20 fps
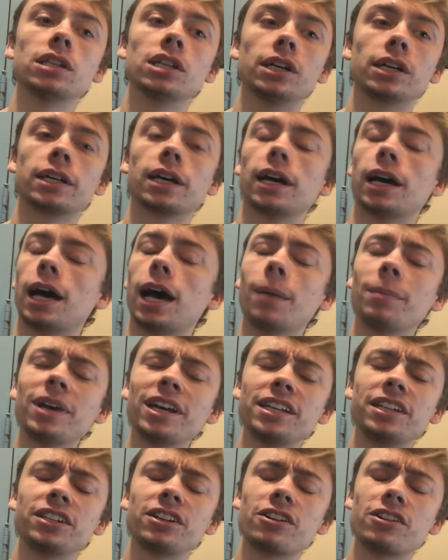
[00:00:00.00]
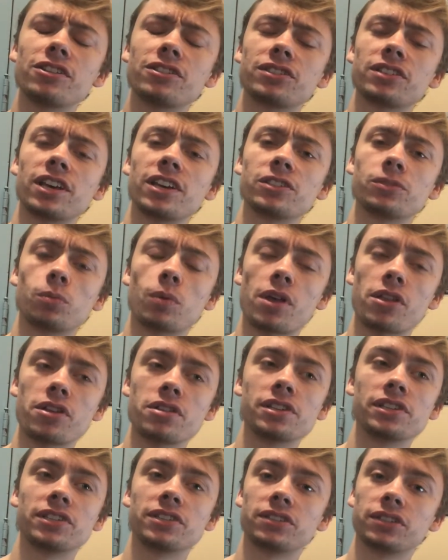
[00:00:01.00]
Look, I'm not here to discuss whether
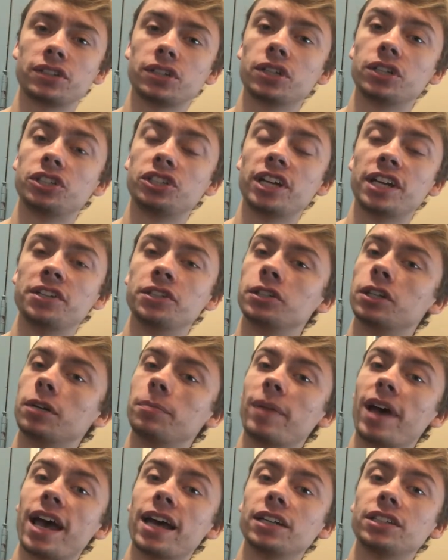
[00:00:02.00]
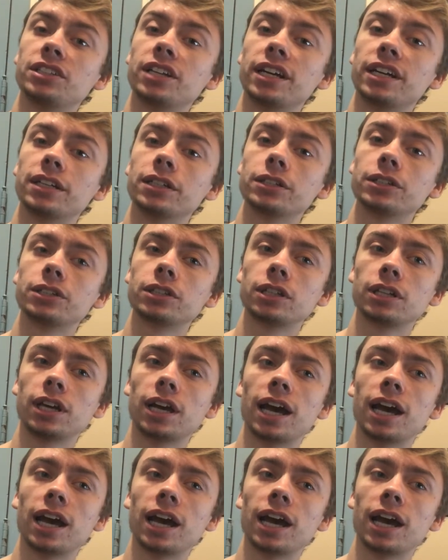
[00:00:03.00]
this is a good change or a bad change.